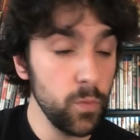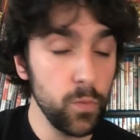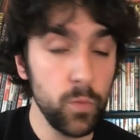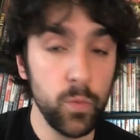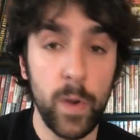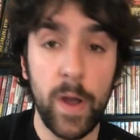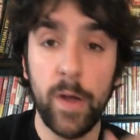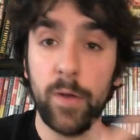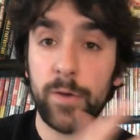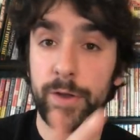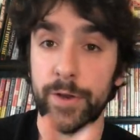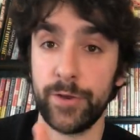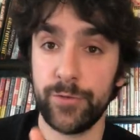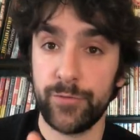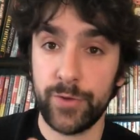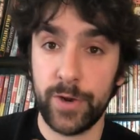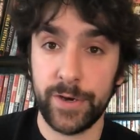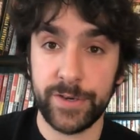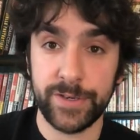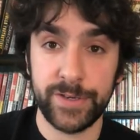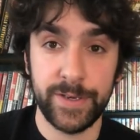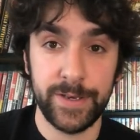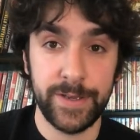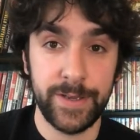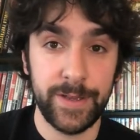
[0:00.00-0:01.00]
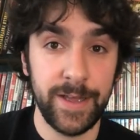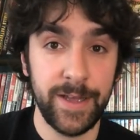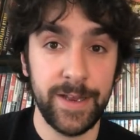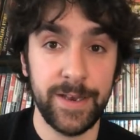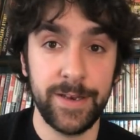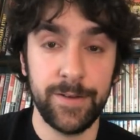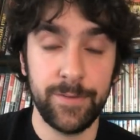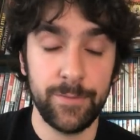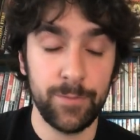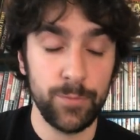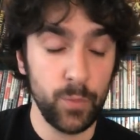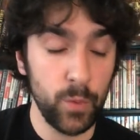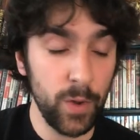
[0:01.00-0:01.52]
well constructed
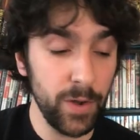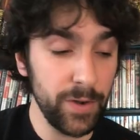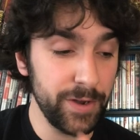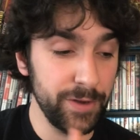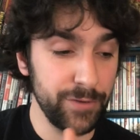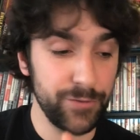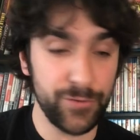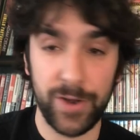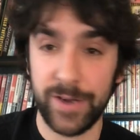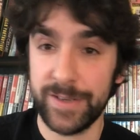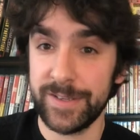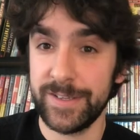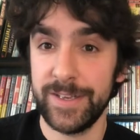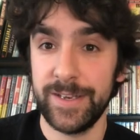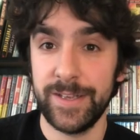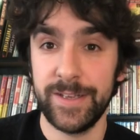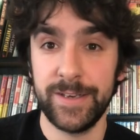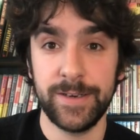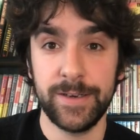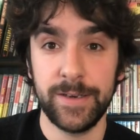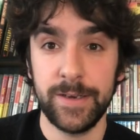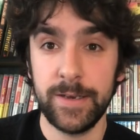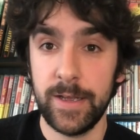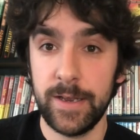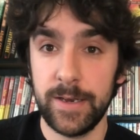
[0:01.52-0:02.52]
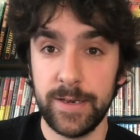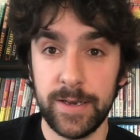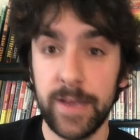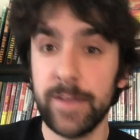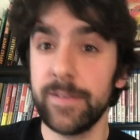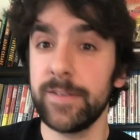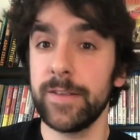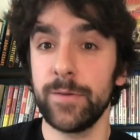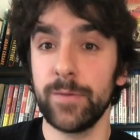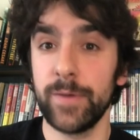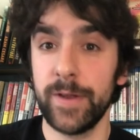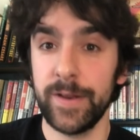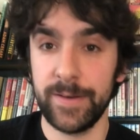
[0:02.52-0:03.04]
and
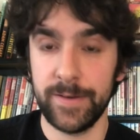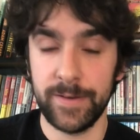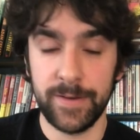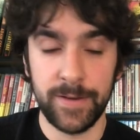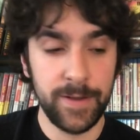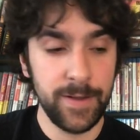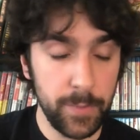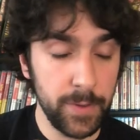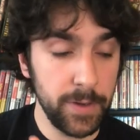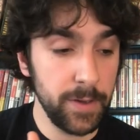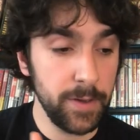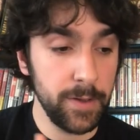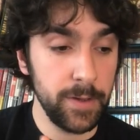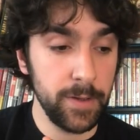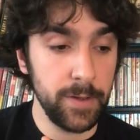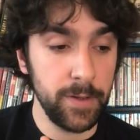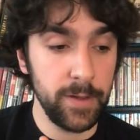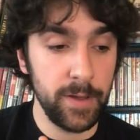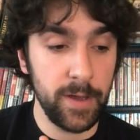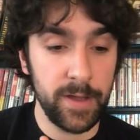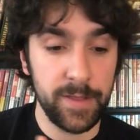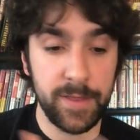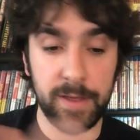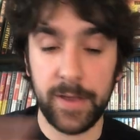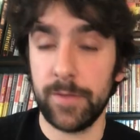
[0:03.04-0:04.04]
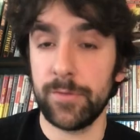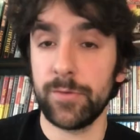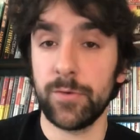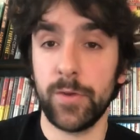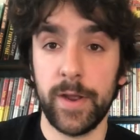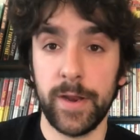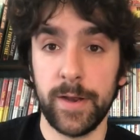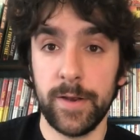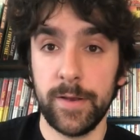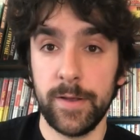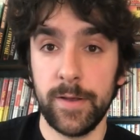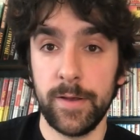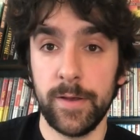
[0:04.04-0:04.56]
nicely written. But I think it's
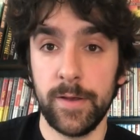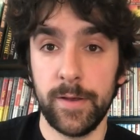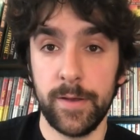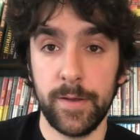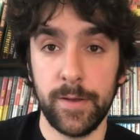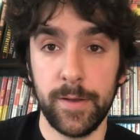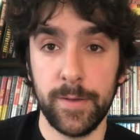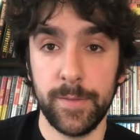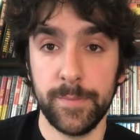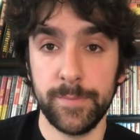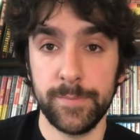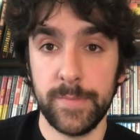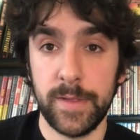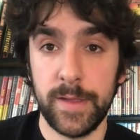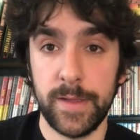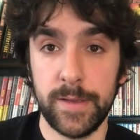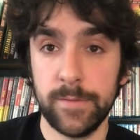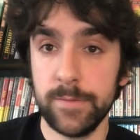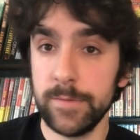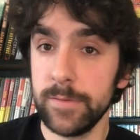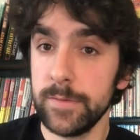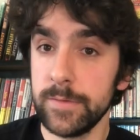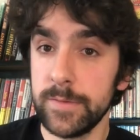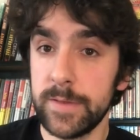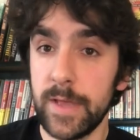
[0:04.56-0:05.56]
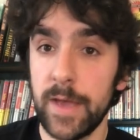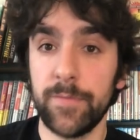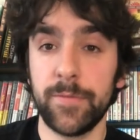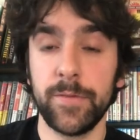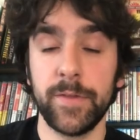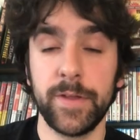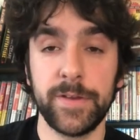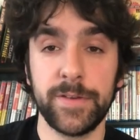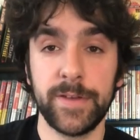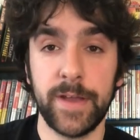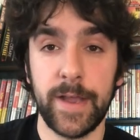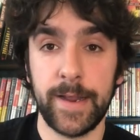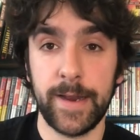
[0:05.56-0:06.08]
great, and
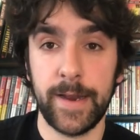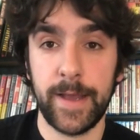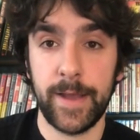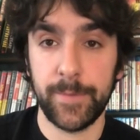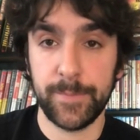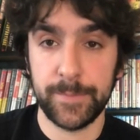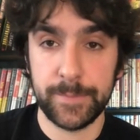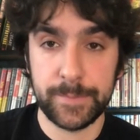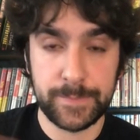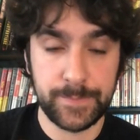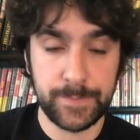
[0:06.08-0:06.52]
definitely check it out.